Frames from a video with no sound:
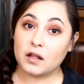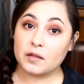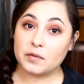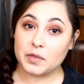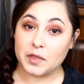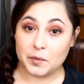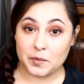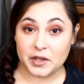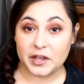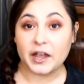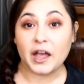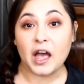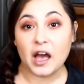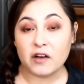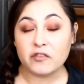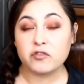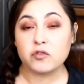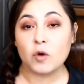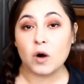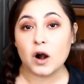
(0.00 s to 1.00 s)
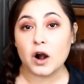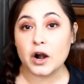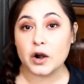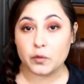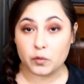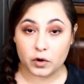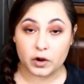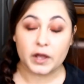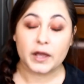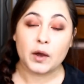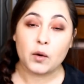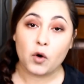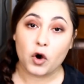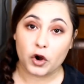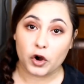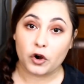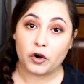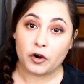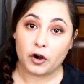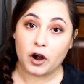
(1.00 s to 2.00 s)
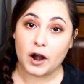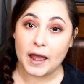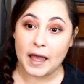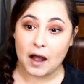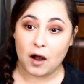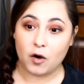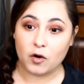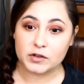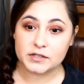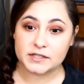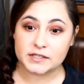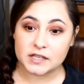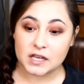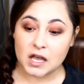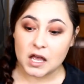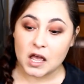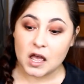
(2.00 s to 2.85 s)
the big F word, we're gonna get water in our house.